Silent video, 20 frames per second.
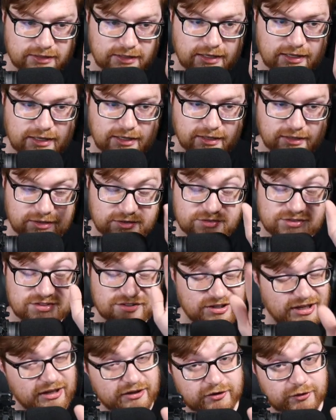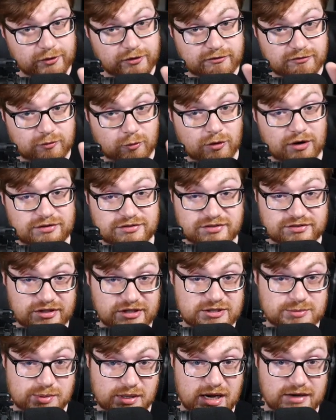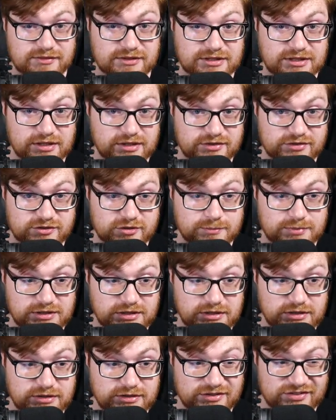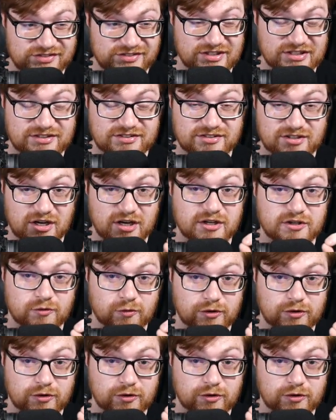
It is standard for SSH private keys to be 600